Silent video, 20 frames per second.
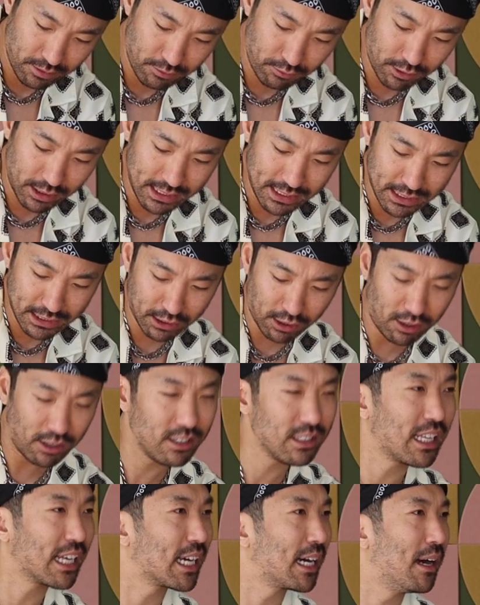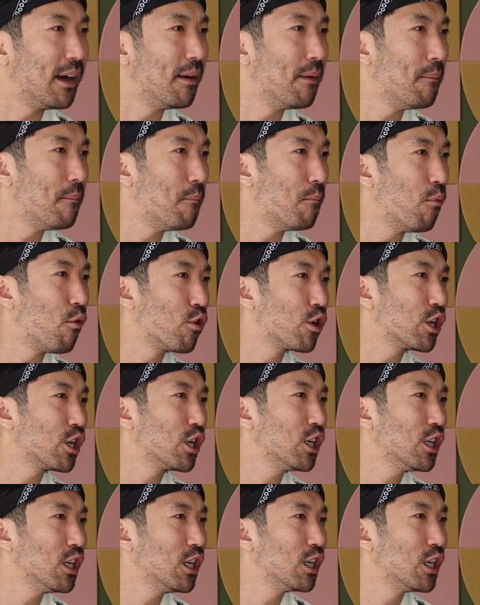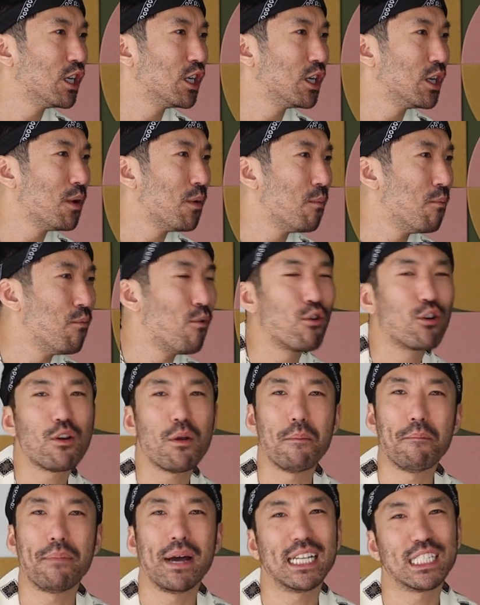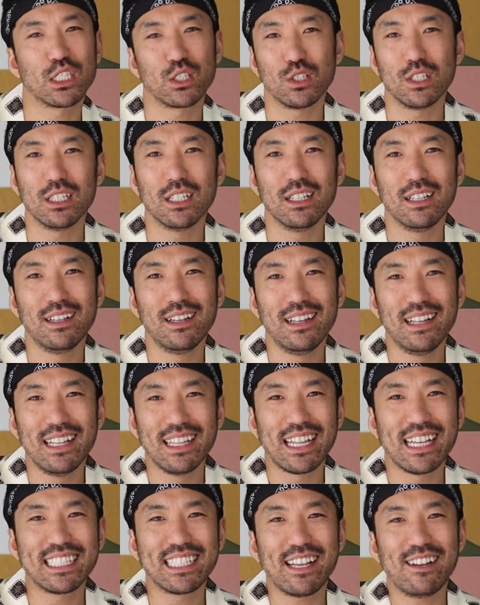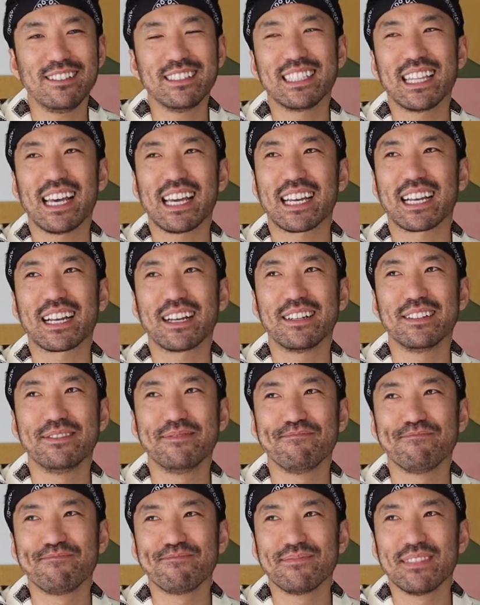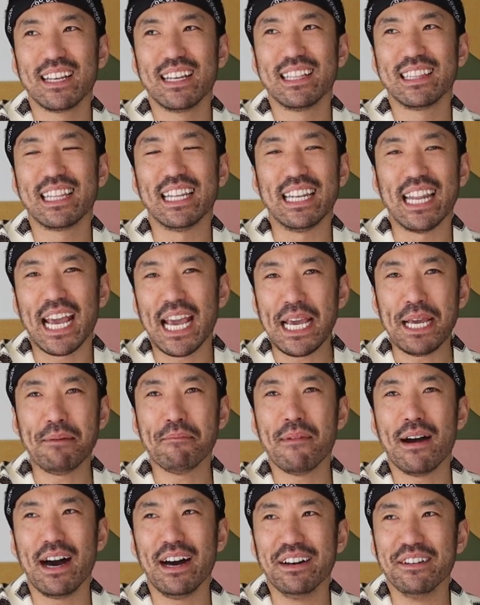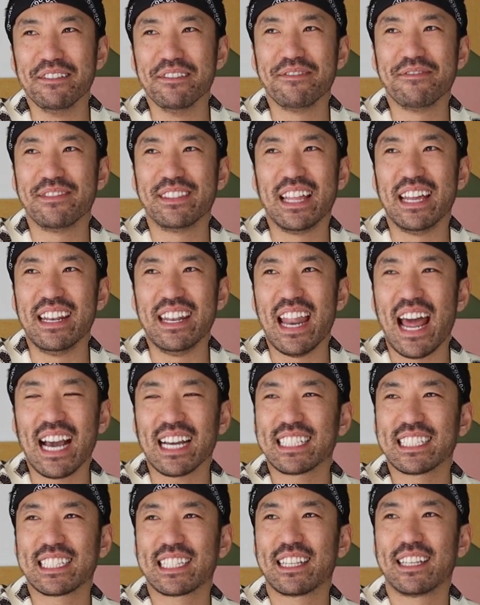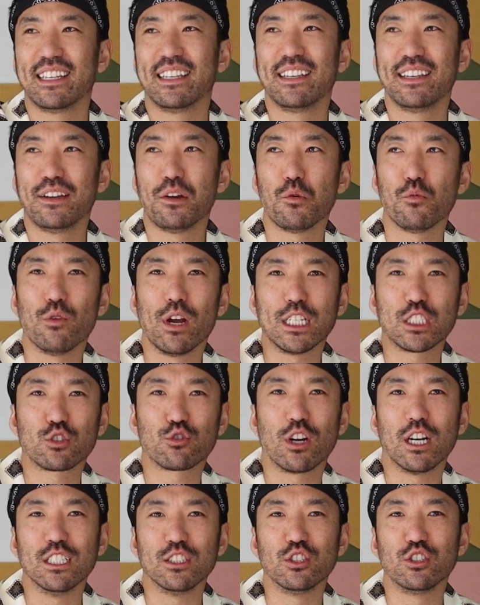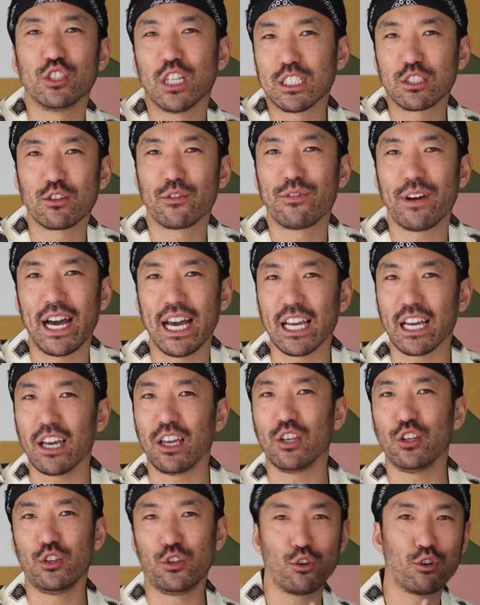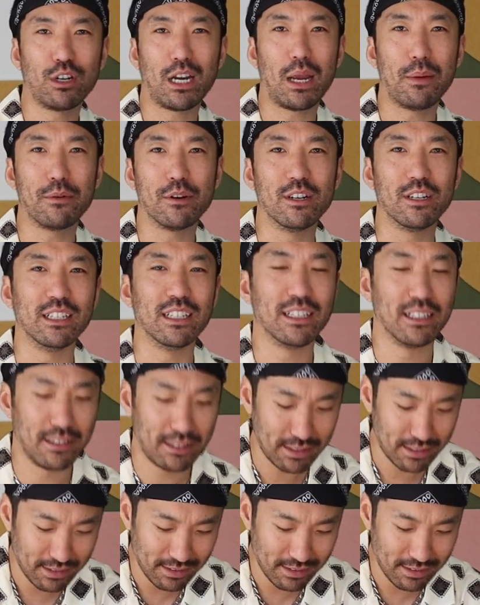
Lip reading: What is this called? Like a mortar? Mortar and pestle. That sounds like the name of the next restaurant gentrifying your neighborhood.